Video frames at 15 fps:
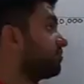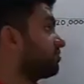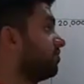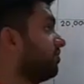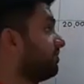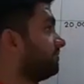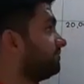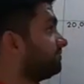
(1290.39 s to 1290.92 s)

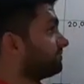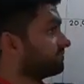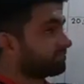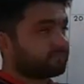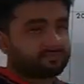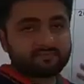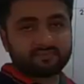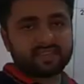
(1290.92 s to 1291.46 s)

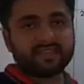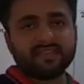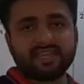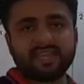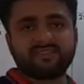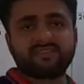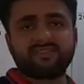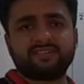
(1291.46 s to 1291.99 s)
So
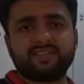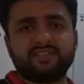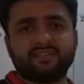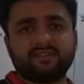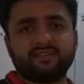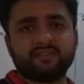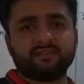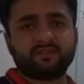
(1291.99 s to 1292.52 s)
cash is
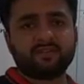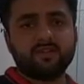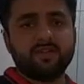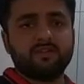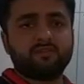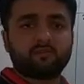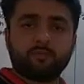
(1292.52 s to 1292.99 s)
80,000.